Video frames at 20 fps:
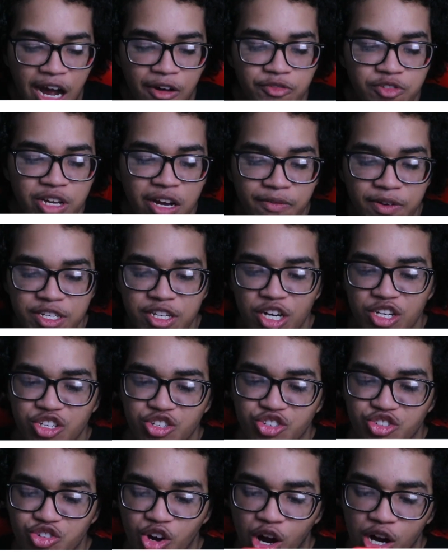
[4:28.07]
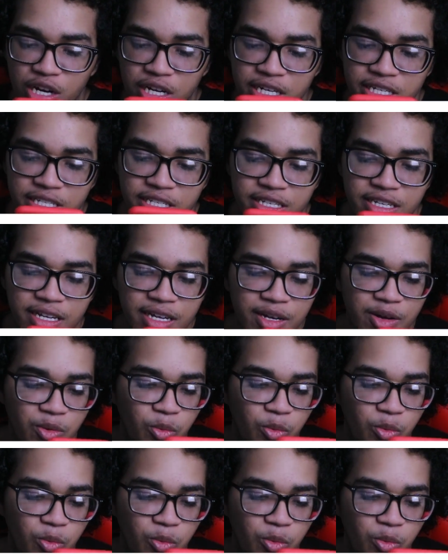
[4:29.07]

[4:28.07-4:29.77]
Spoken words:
Have you ever done drugs?